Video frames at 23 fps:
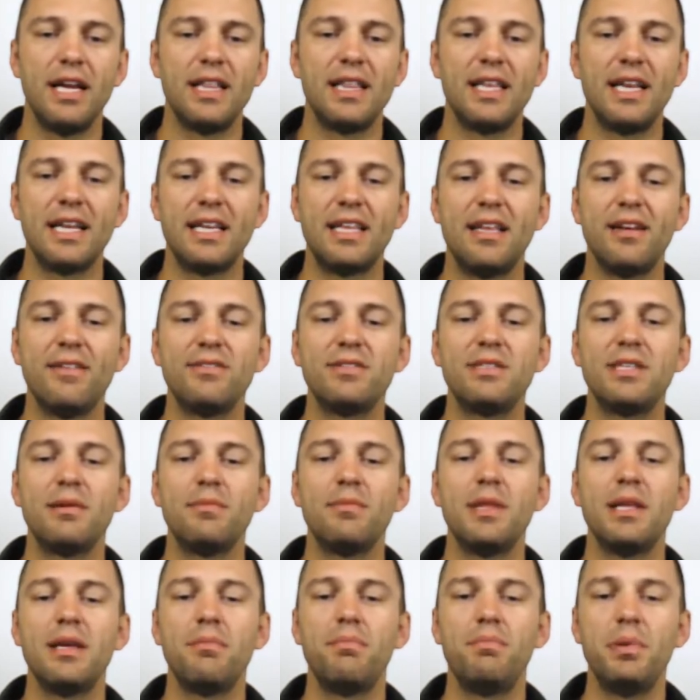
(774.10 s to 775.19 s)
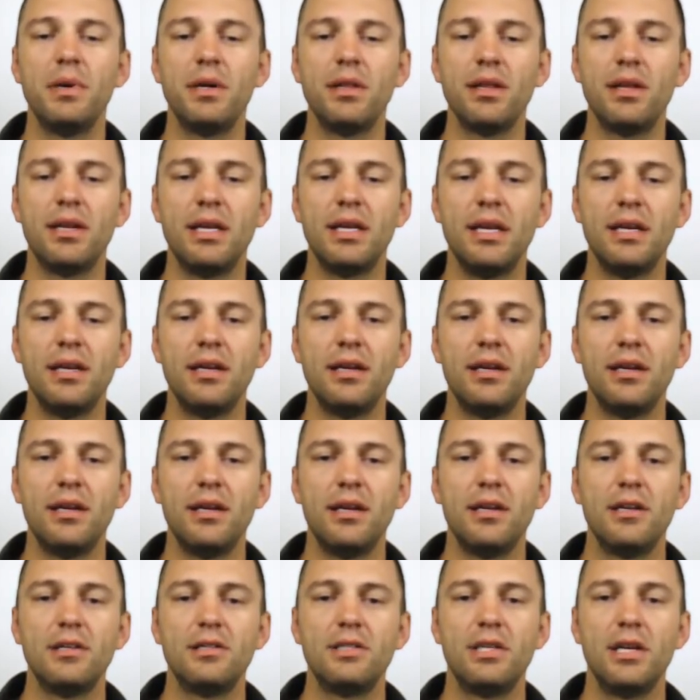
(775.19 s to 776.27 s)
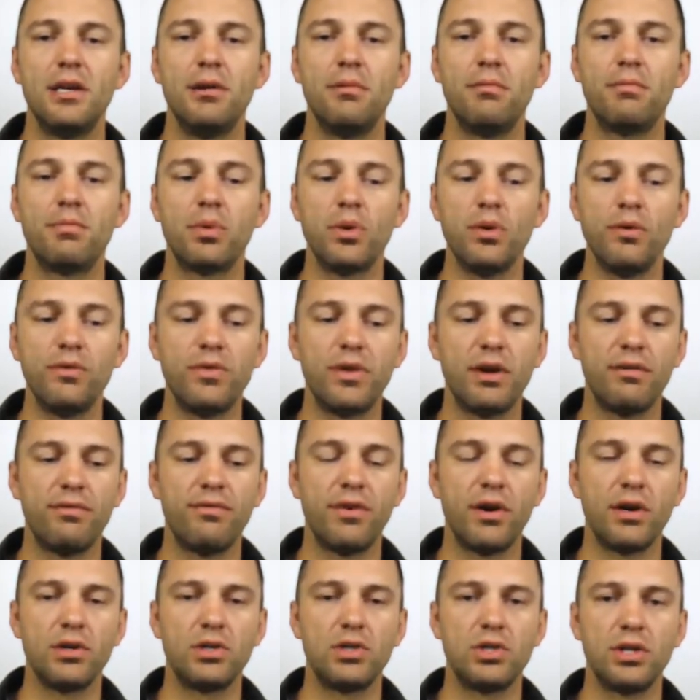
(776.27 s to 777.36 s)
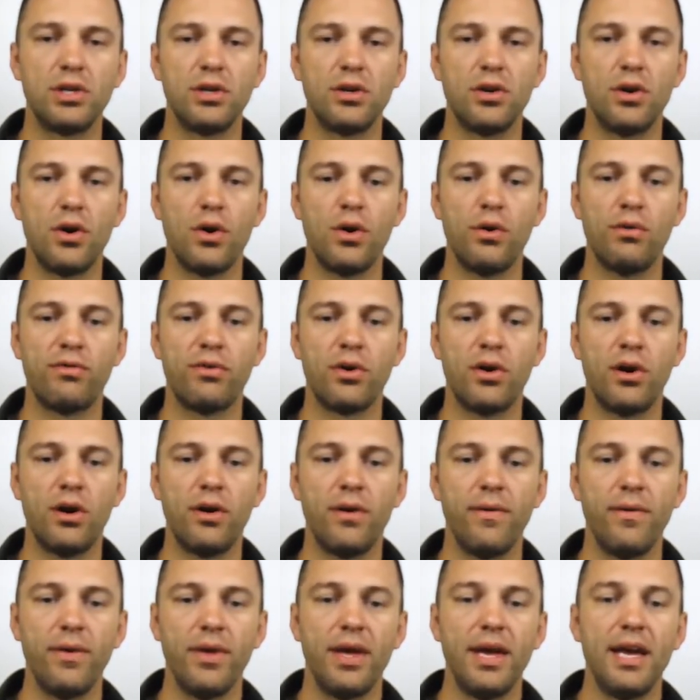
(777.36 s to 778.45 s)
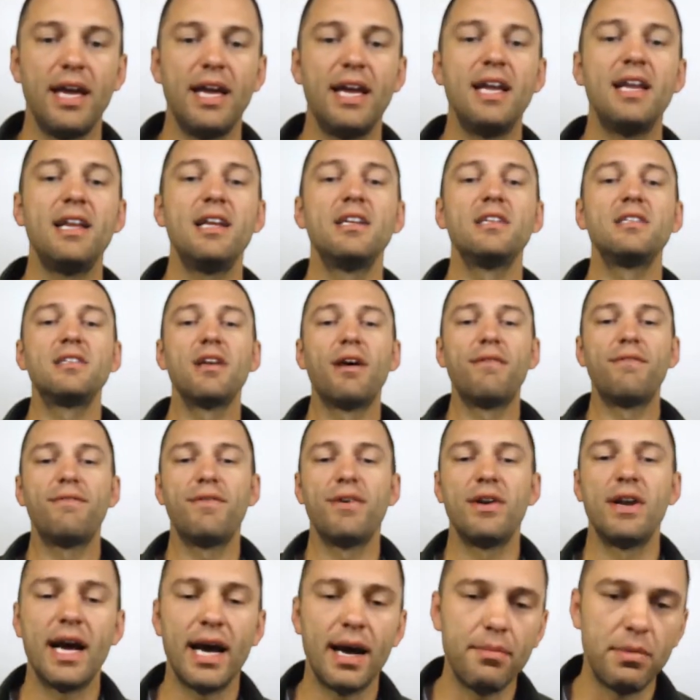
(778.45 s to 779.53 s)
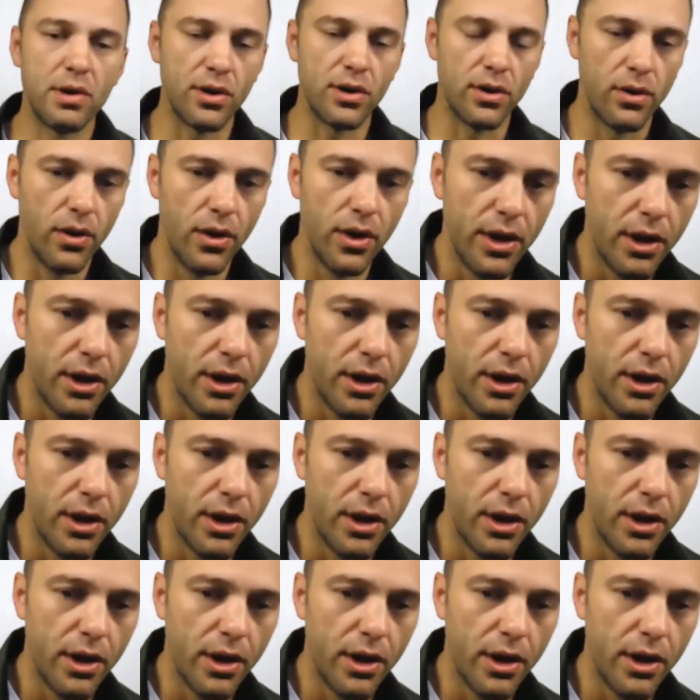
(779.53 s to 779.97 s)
that it gives them the ability to improve their function overall. It is phenomenal.